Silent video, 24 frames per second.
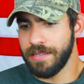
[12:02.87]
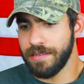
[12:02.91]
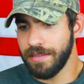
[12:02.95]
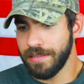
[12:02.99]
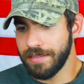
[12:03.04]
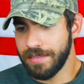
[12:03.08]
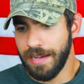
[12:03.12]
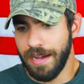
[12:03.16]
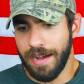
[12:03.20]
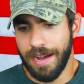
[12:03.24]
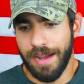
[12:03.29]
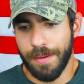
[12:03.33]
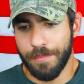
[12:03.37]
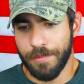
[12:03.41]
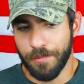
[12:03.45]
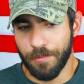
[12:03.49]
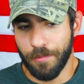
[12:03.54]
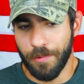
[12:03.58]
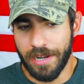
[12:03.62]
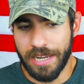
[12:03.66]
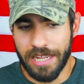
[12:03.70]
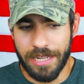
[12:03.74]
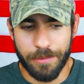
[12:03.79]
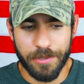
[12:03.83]
at the time
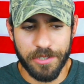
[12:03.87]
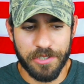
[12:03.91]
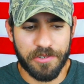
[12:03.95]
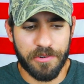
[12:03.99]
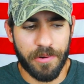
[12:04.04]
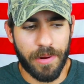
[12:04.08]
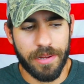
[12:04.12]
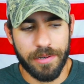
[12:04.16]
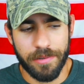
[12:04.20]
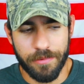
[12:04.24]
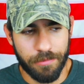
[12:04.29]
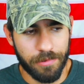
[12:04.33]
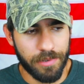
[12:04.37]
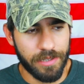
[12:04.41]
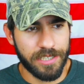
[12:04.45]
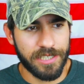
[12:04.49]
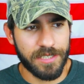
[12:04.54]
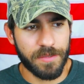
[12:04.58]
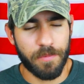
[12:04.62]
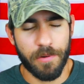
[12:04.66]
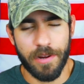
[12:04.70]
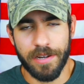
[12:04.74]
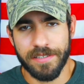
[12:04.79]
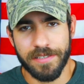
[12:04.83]
and what he was trying to really
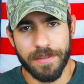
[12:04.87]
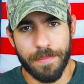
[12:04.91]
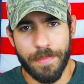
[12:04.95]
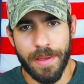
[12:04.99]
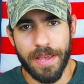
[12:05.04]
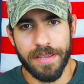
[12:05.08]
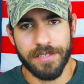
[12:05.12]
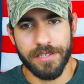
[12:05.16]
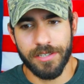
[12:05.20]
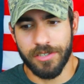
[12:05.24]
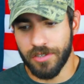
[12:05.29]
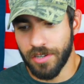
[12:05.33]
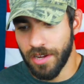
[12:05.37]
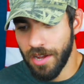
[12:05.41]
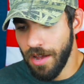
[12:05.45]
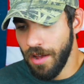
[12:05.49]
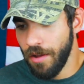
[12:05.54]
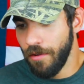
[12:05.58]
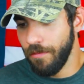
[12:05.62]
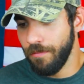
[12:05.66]
spread as a message